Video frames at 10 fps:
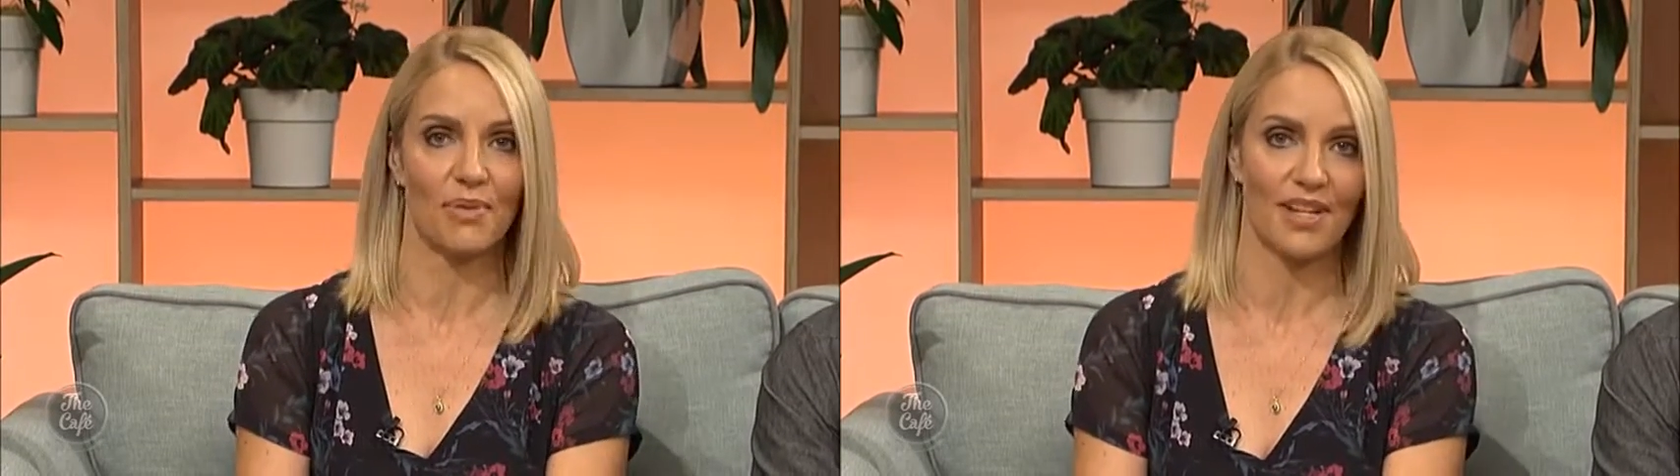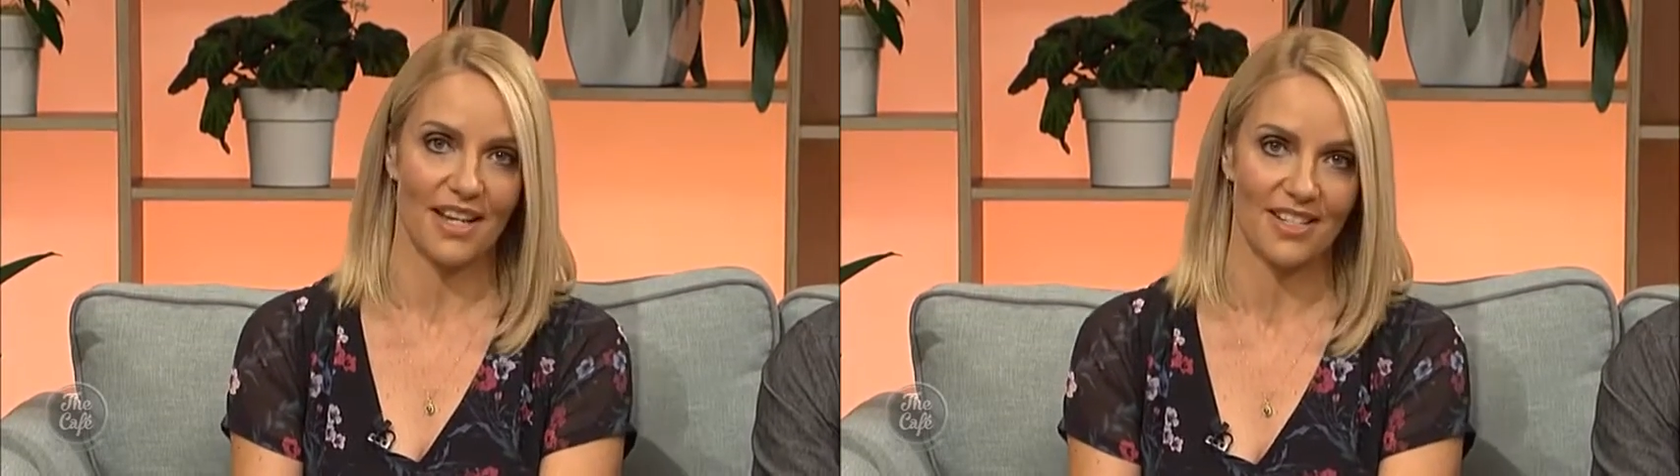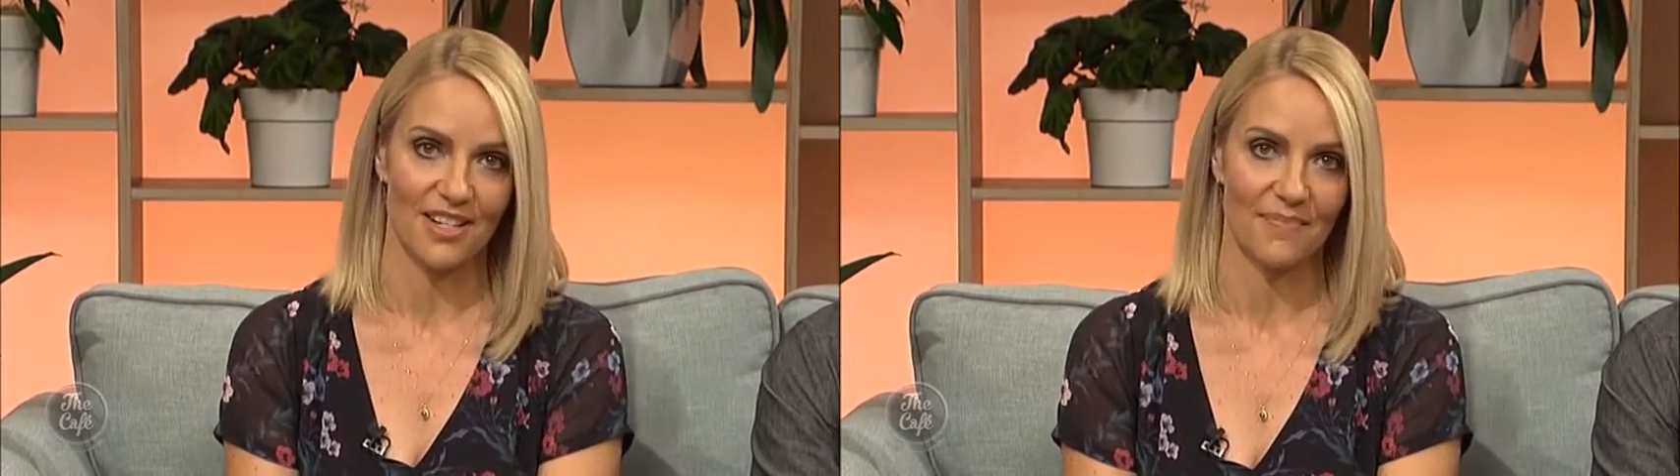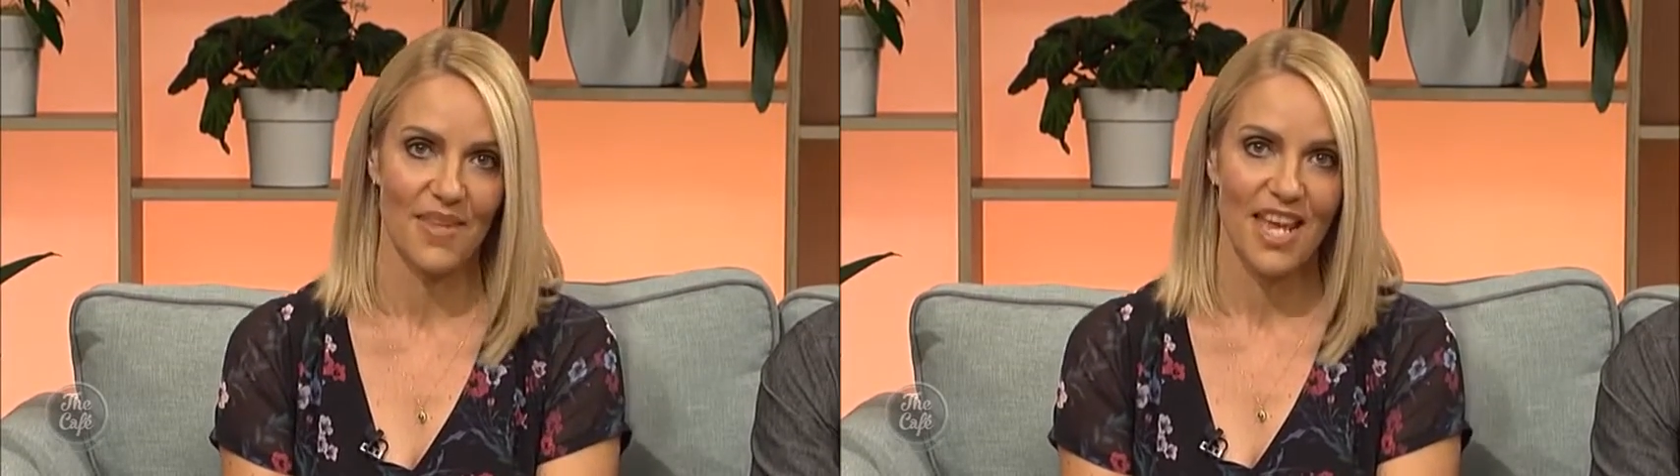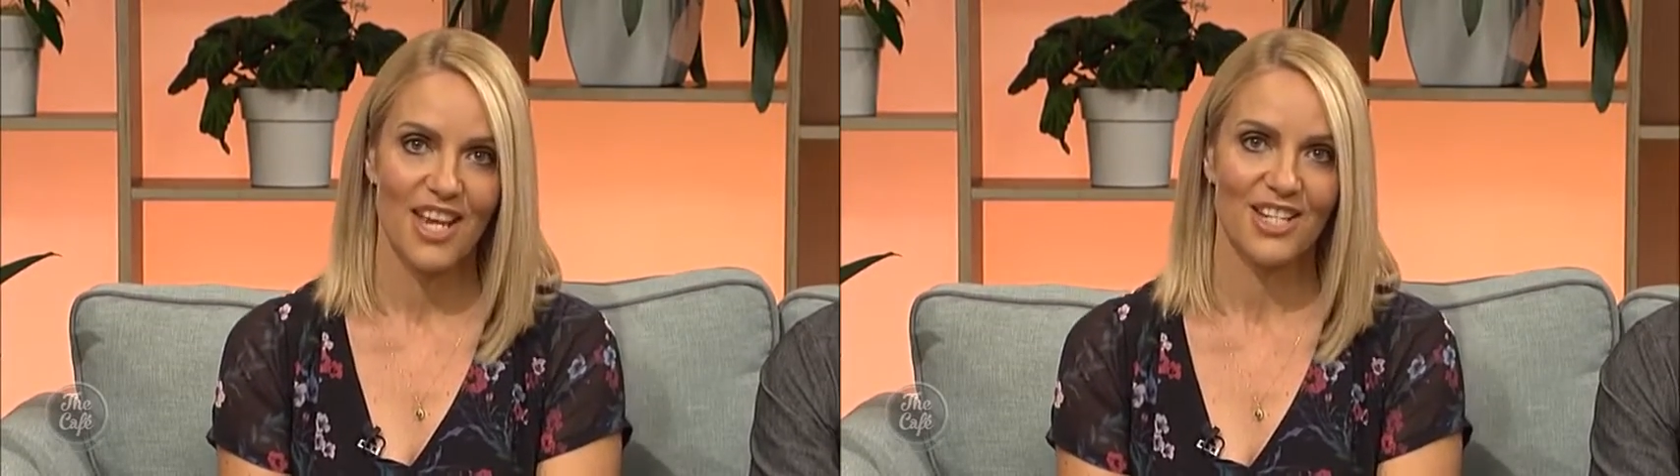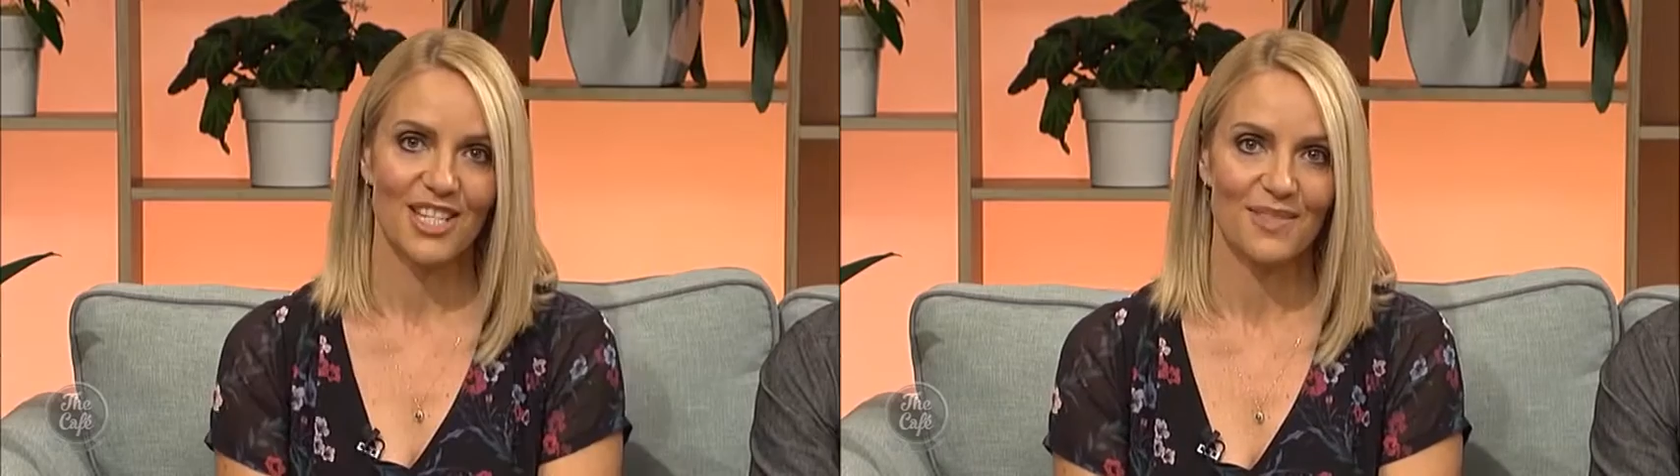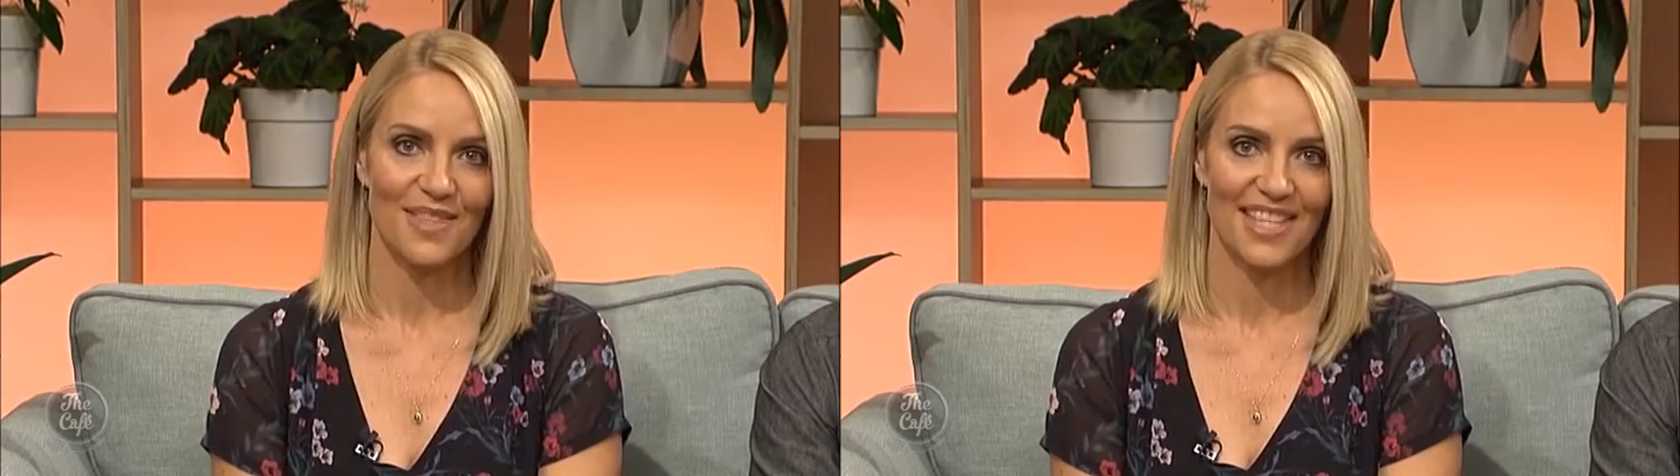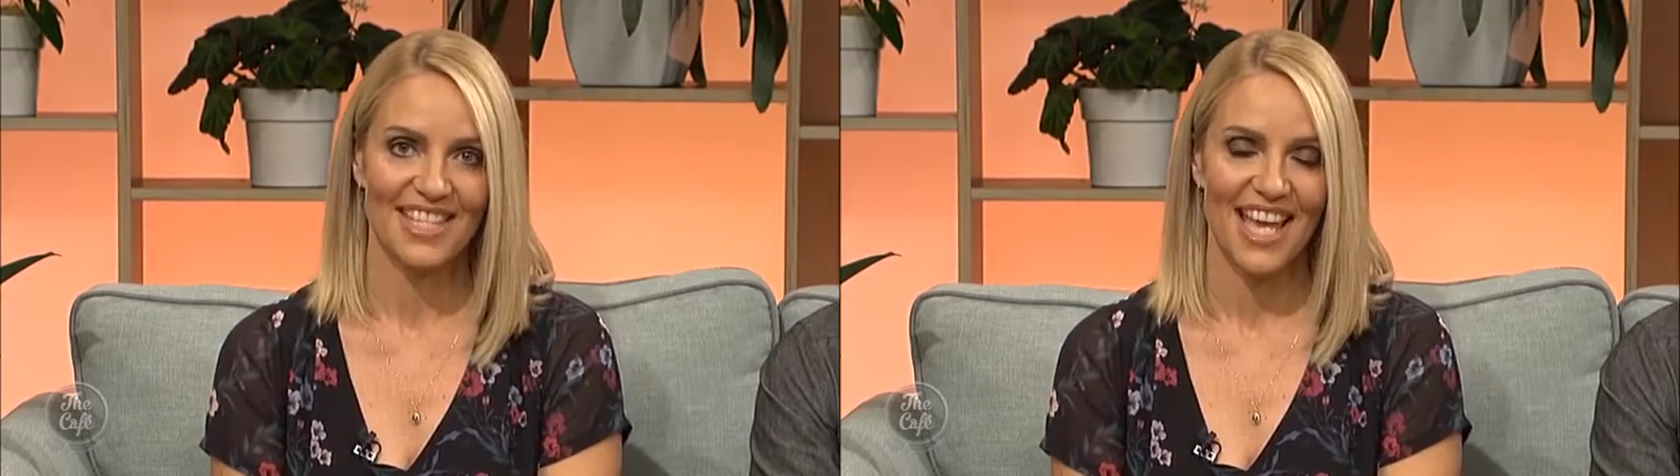production. She's
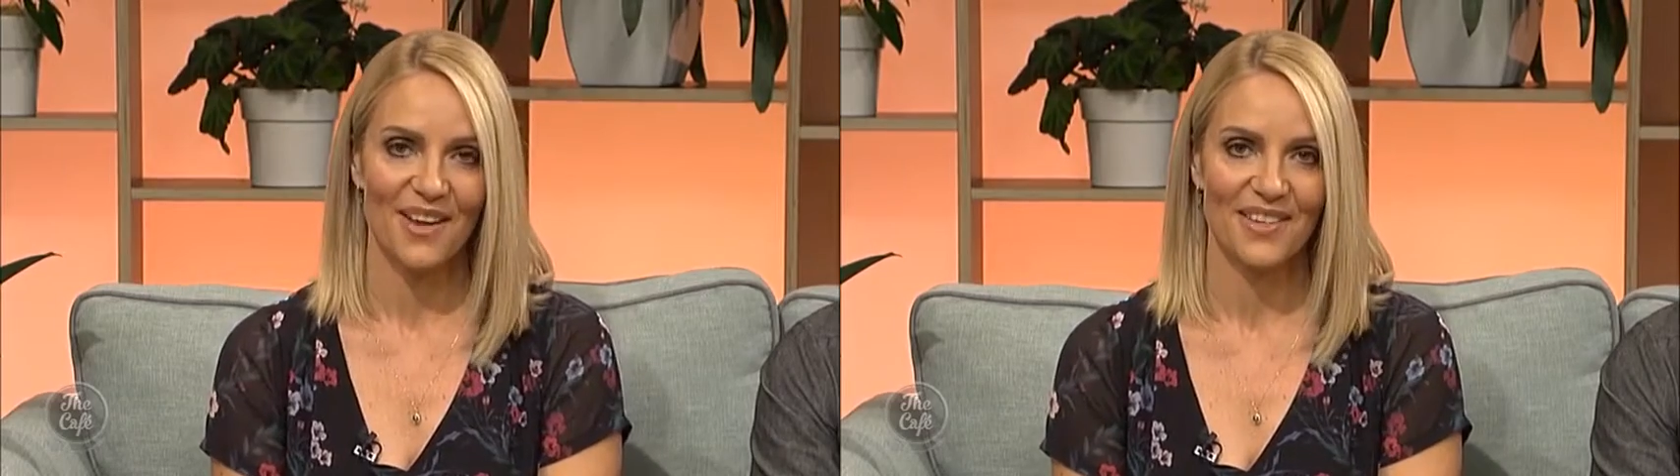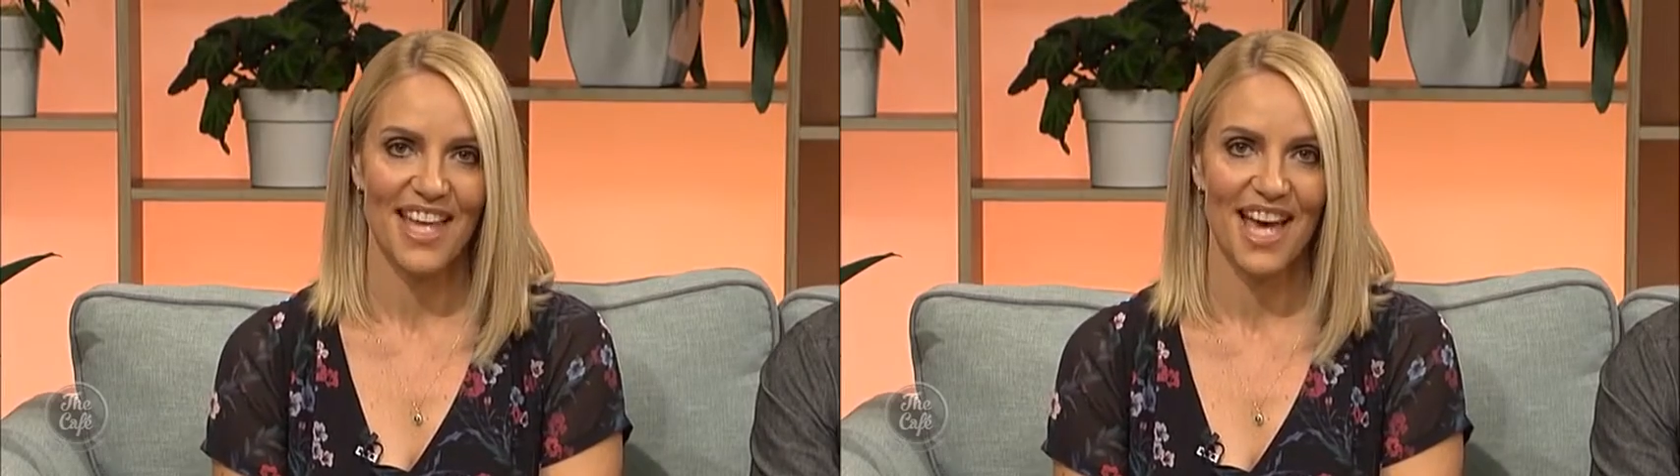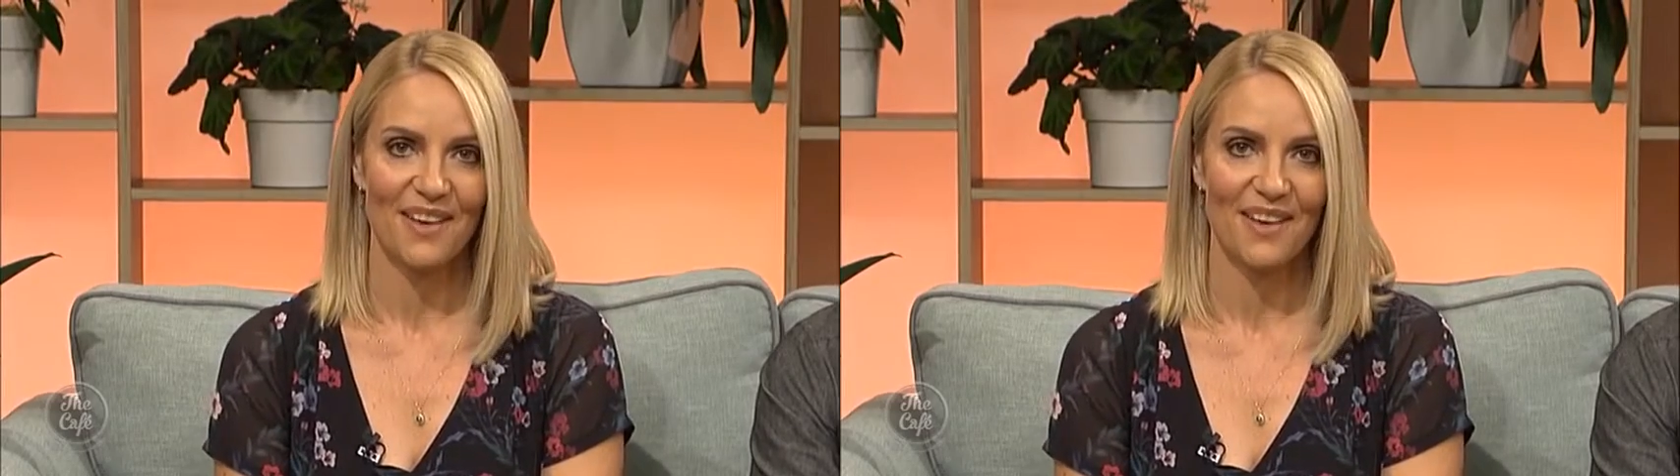with us now in the